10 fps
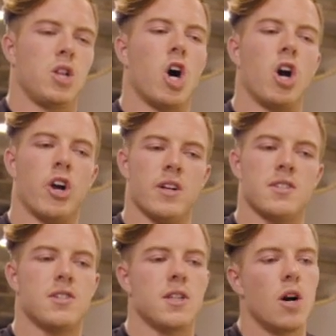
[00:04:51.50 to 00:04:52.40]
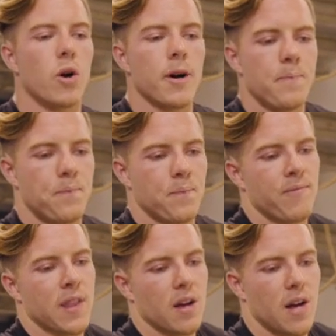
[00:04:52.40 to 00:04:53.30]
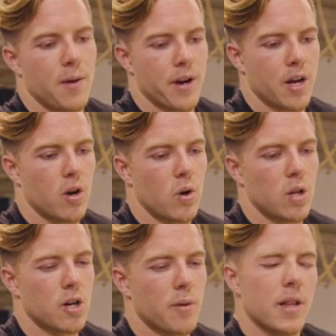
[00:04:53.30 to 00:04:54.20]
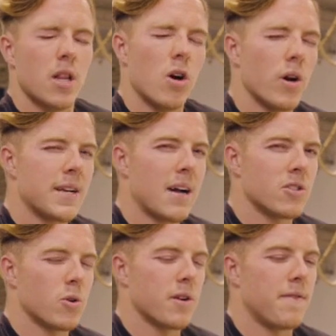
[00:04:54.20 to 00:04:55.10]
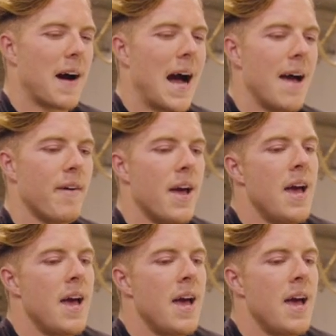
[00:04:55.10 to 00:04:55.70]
longer and slower, I'm gonna go a little bit lower, down toward 5.